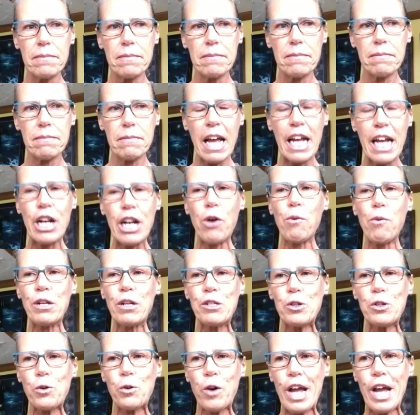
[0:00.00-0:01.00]
I know one
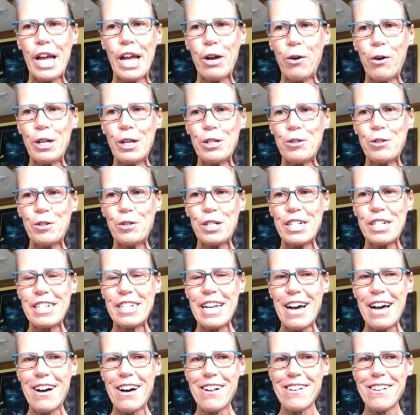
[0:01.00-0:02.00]
story I always used to
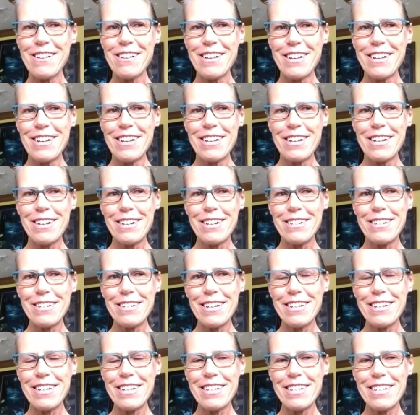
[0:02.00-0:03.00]
tell
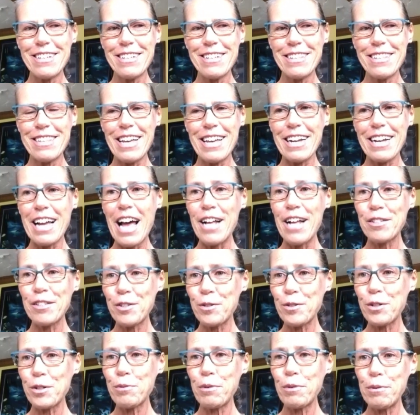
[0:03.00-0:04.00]
the
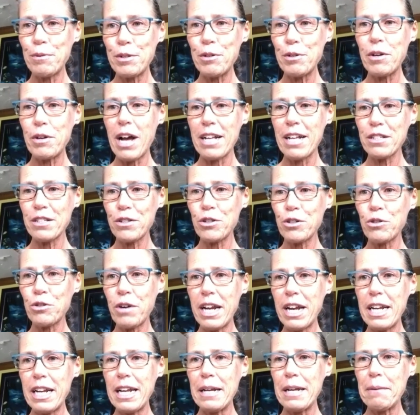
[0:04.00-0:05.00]
counselors when we would do counselor
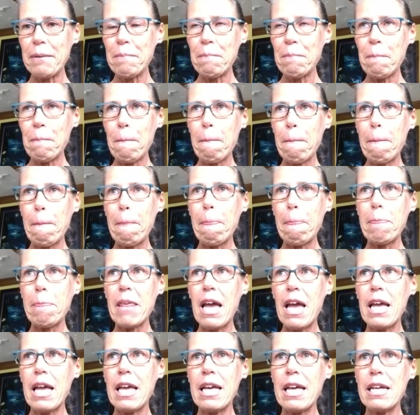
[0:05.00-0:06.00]
training
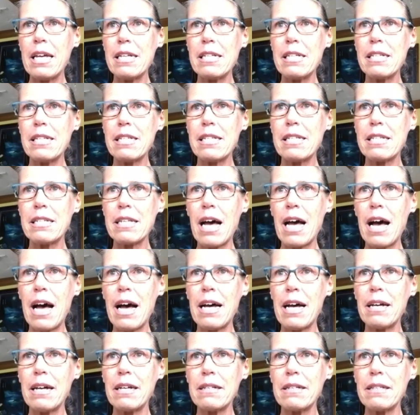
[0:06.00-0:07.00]
is
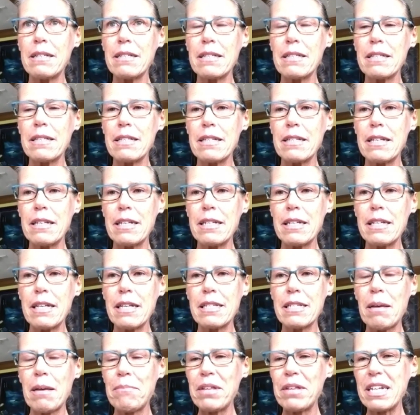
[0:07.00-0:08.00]

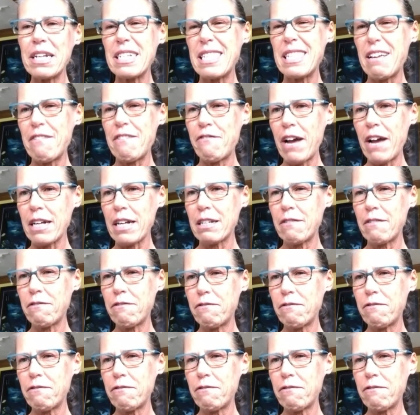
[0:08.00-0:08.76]
something to the effect of,